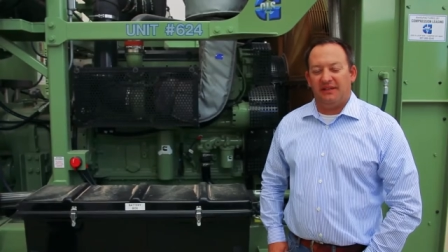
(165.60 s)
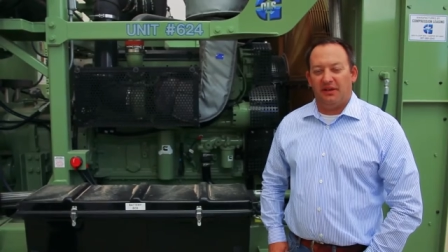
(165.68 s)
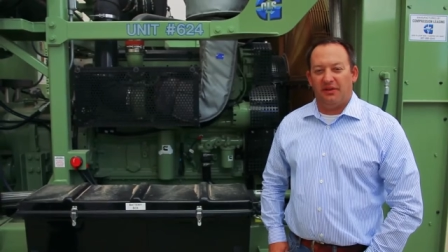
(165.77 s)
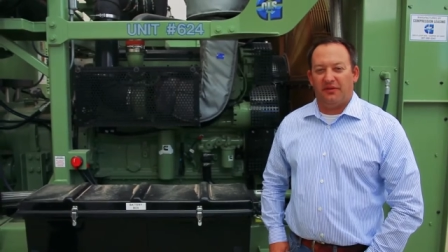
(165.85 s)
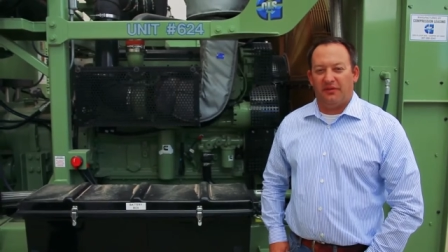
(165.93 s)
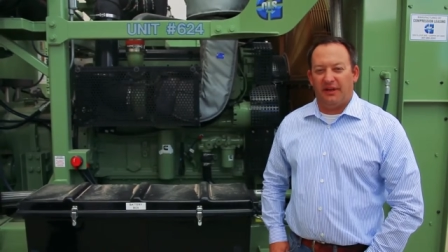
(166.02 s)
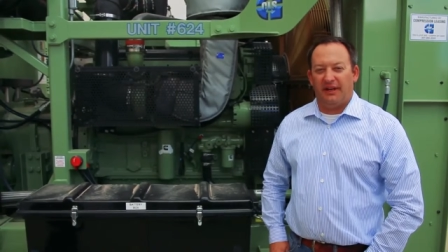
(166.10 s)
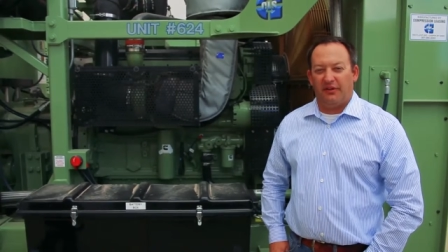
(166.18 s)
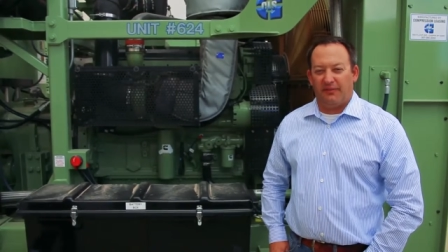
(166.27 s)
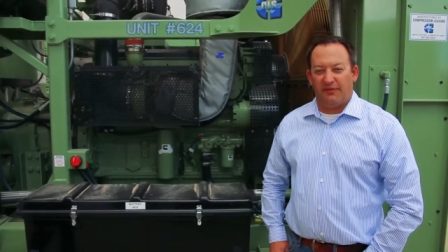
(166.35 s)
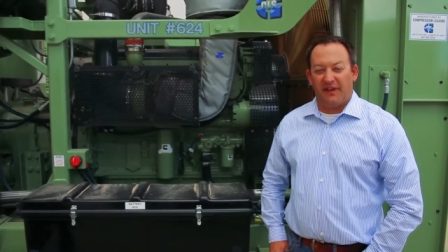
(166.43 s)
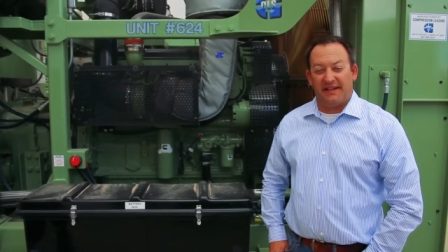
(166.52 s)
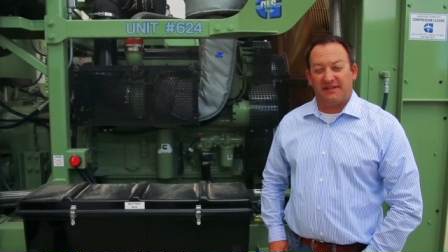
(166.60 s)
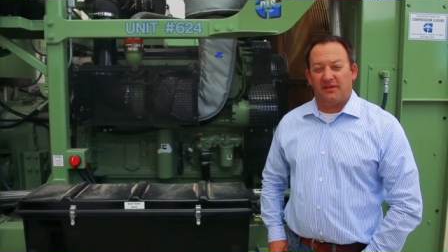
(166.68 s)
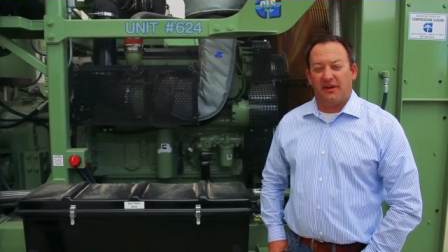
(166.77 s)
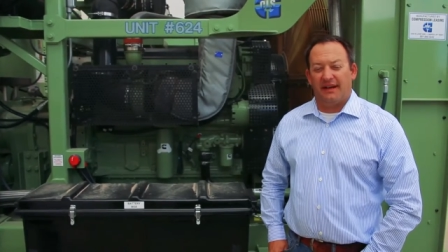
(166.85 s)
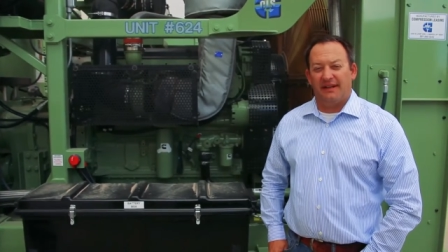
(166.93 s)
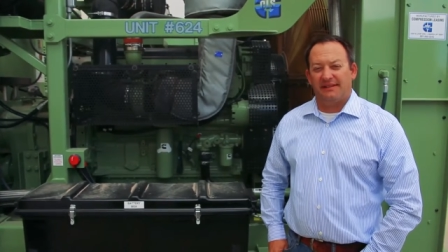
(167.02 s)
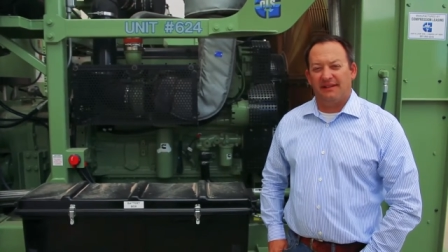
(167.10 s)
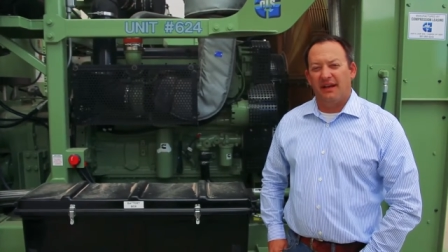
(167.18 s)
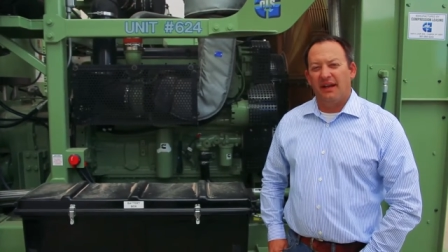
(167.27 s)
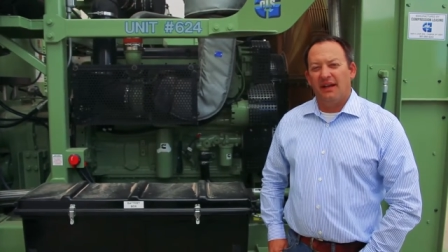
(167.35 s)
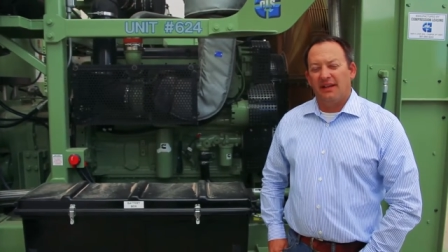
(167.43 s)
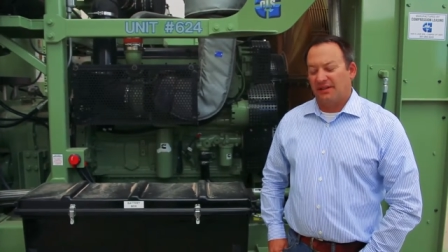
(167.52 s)
Tier 3 flex credits
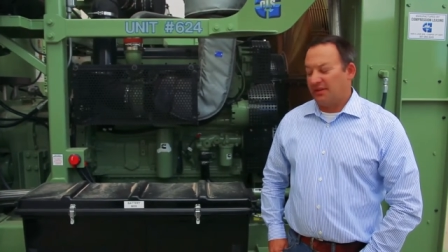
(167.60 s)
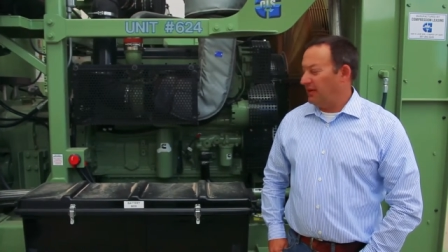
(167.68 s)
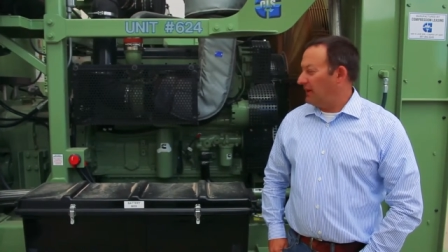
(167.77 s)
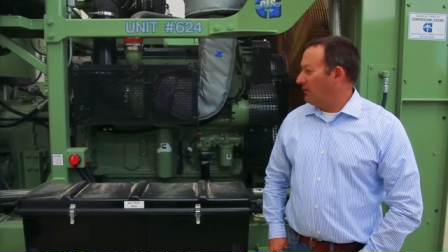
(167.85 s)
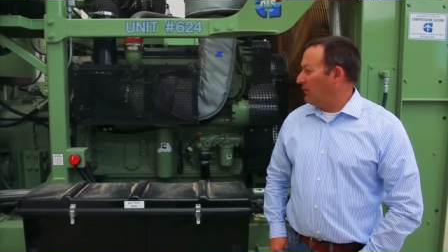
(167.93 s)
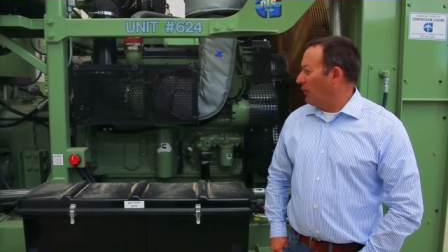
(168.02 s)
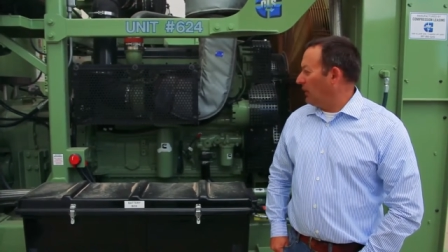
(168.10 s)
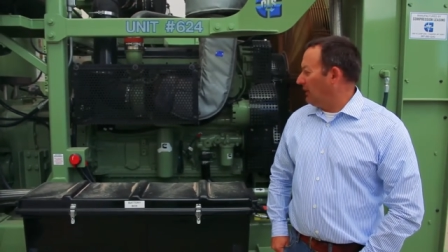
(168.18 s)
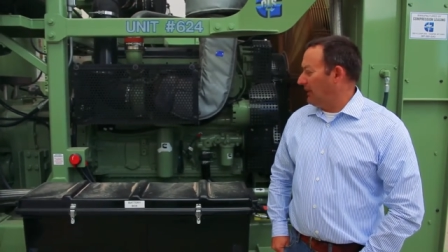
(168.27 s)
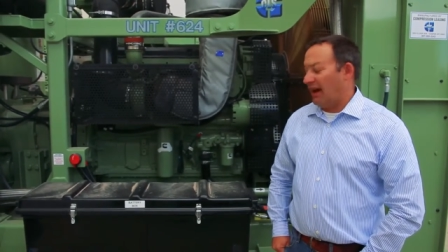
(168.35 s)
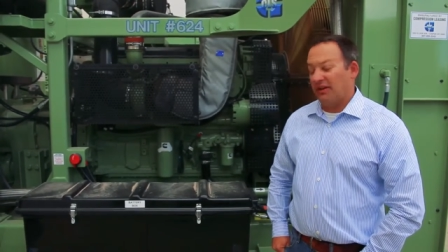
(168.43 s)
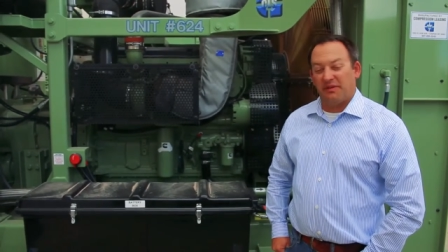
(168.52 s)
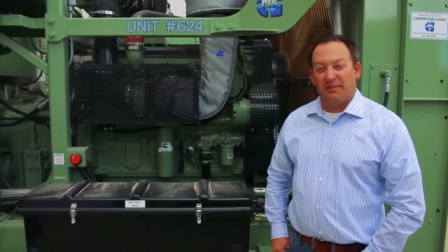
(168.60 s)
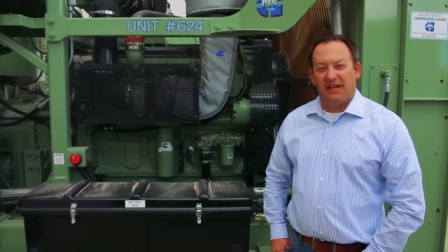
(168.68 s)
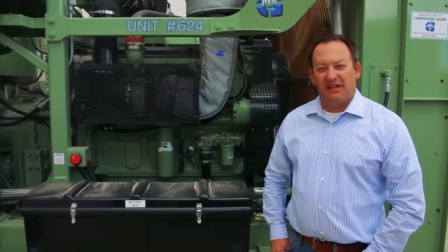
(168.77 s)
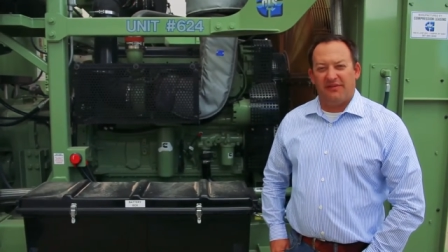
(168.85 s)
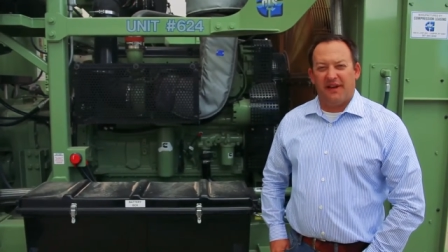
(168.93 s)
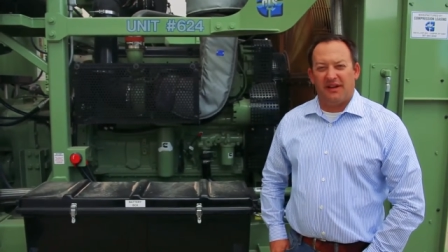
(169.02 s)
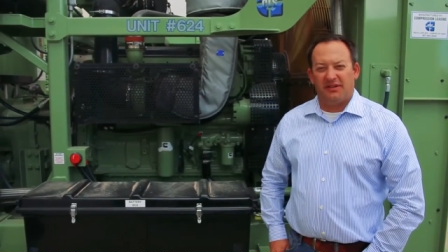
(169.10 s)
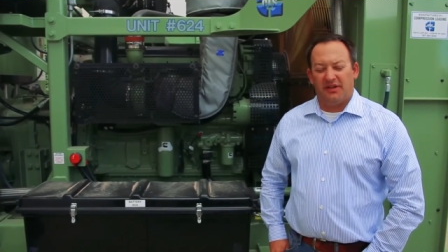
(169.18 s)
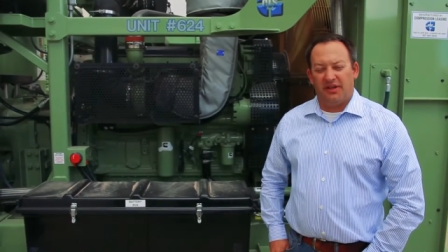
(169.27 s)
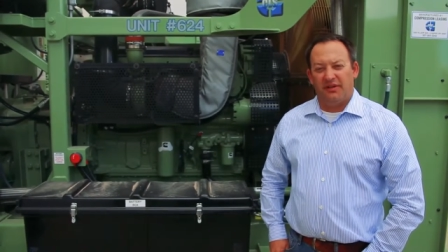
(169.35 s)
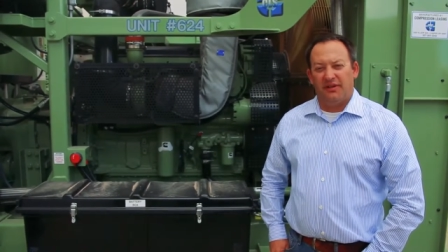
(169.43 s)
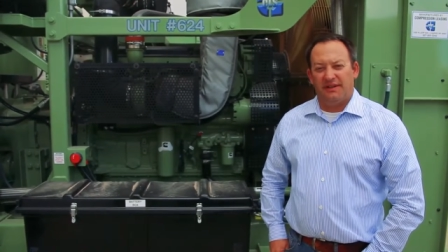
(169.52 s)
so that we're allowed to manufacture
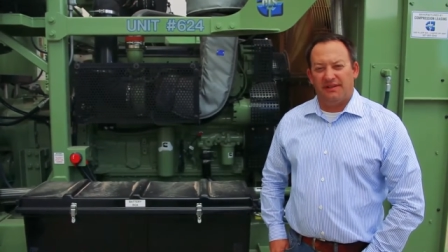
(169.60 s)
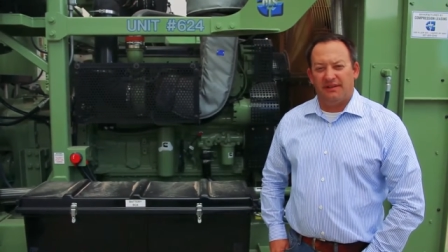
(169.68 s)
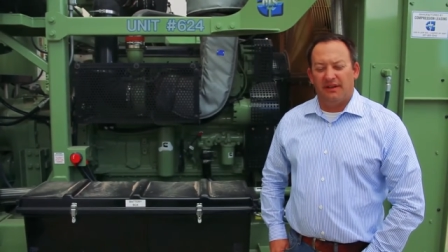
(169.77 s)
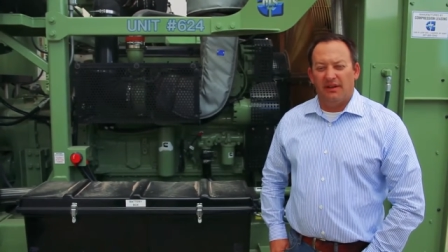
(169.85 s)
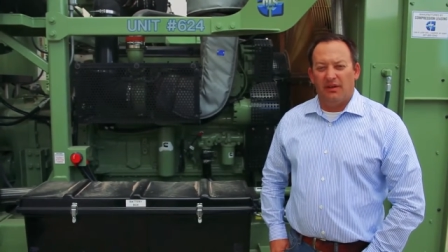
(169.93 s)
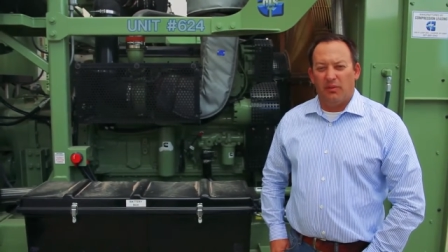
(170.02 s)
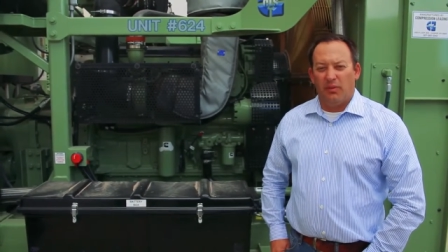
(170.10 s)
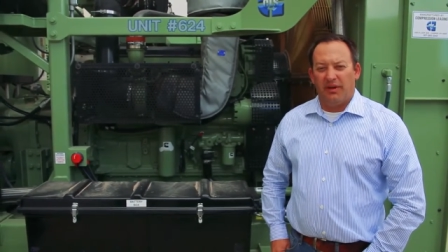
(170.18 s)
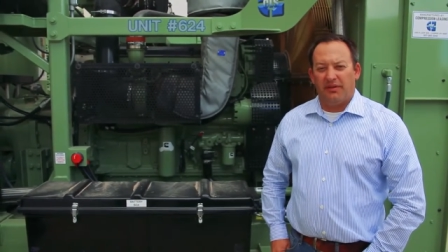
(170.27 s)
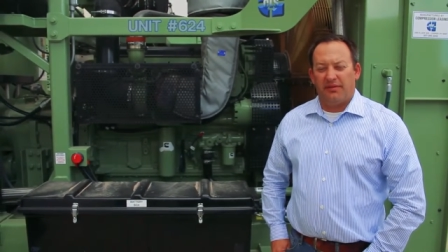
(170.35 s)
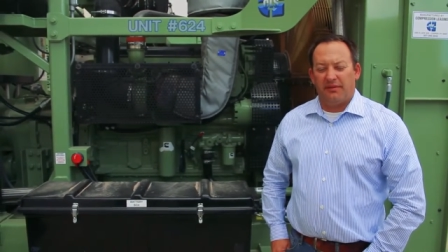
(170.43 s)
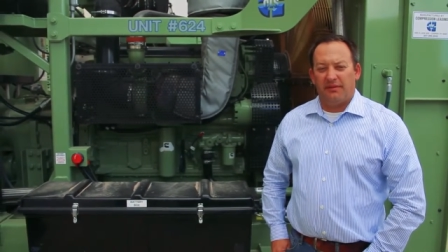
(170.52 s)
units with